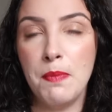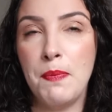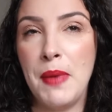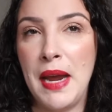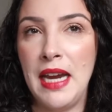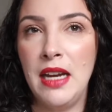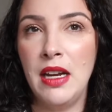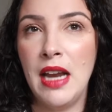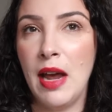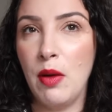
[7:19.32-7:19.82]

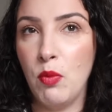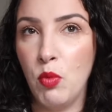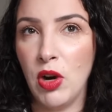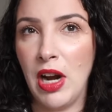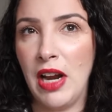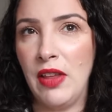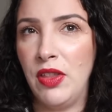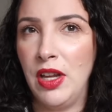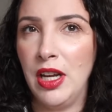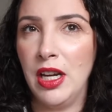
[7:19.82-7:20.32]
been
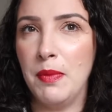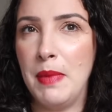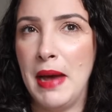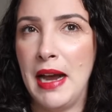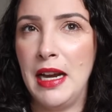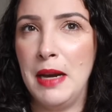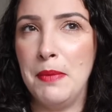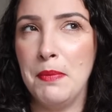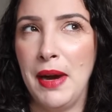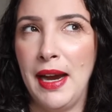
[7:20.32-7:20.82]
what I think
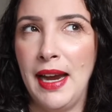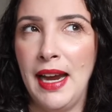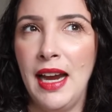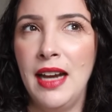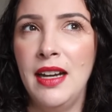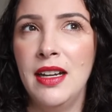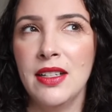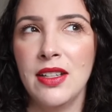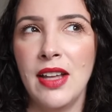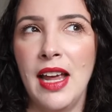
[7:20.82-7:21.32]
about it in my
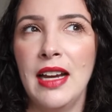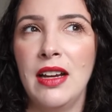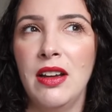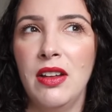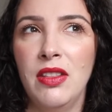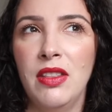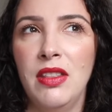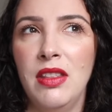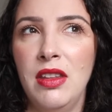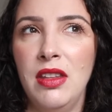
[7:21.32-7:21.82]
head is like,
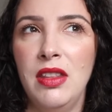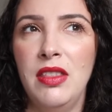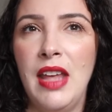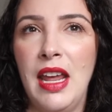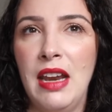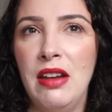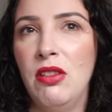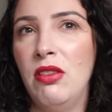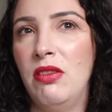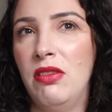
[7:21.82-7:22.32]

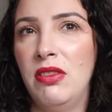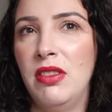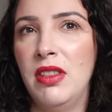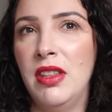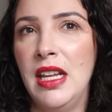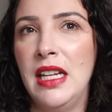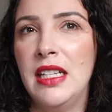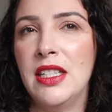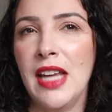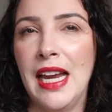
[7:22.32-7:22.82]
then
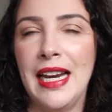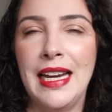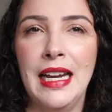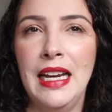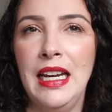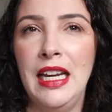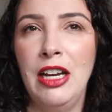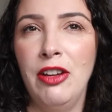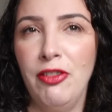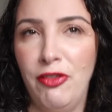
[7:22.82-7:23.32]
it's like
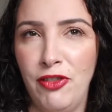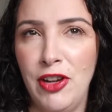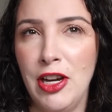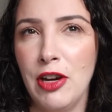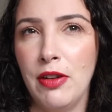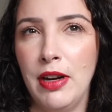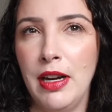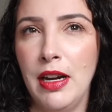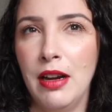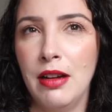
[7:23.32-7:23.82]
an
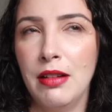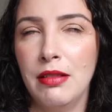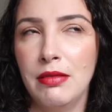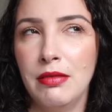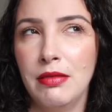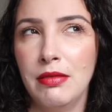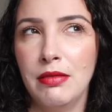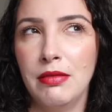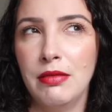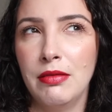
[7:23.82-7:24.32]
inferior
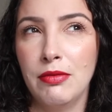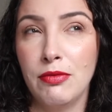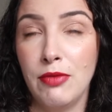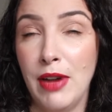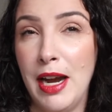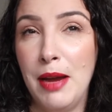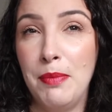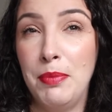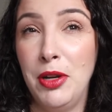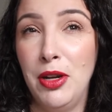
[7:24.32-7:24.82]

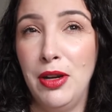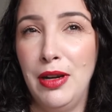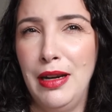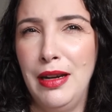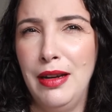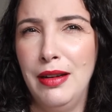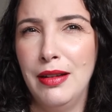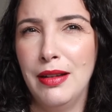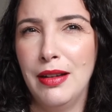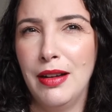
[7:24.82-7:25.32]
Rare
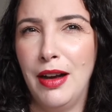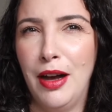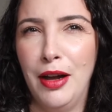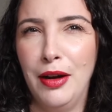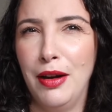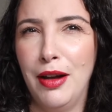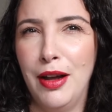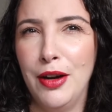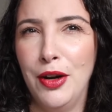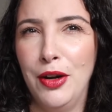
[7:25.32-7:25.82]
Beauty.
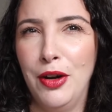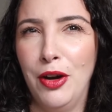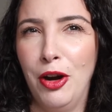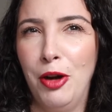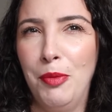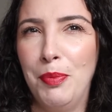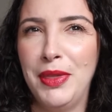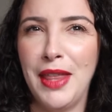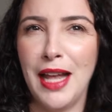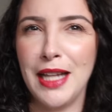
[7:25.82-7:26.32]
I don't
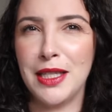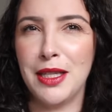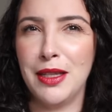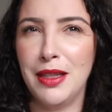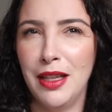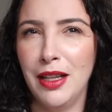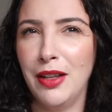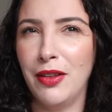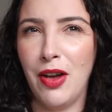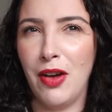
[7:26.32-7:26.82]
know, but that's
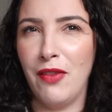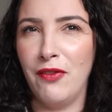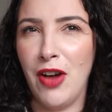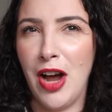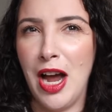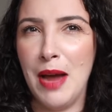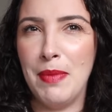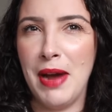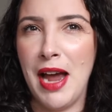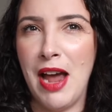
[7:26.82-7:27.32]
the
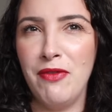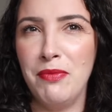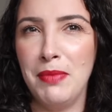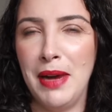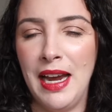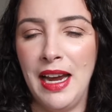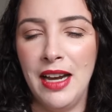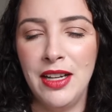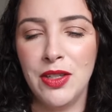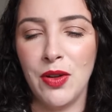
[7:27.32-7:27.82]
vibe I have in
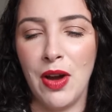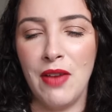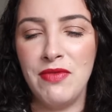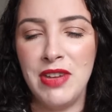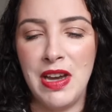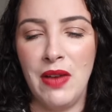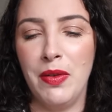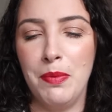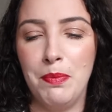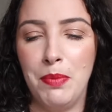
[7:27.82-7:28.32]
my head. So I've
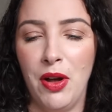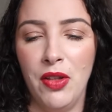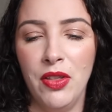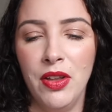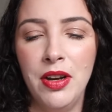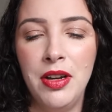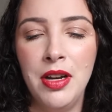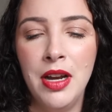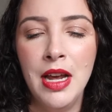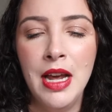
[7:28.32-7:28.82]
never
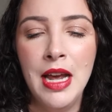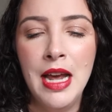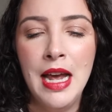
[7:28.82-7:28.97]
bothered.